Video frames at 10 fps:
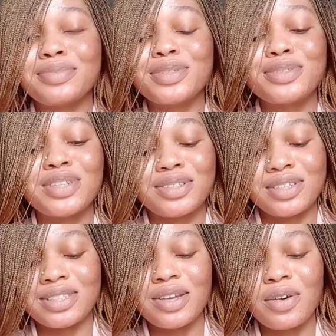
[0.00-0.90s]
Don't stress
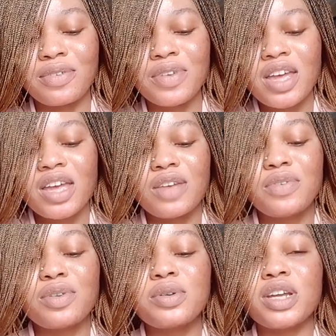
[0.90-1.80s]
yourself. If
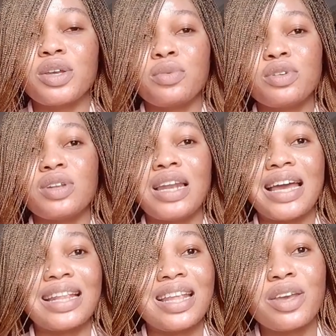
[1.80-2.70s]
you know that you want to
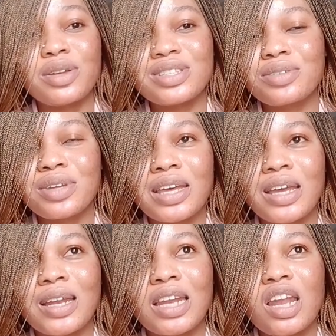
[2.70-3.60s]
lighten your
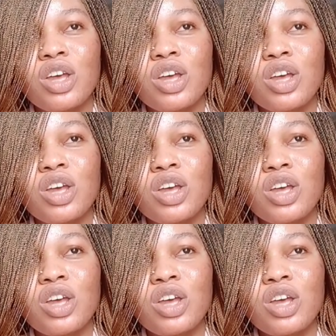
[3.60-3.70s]
skin,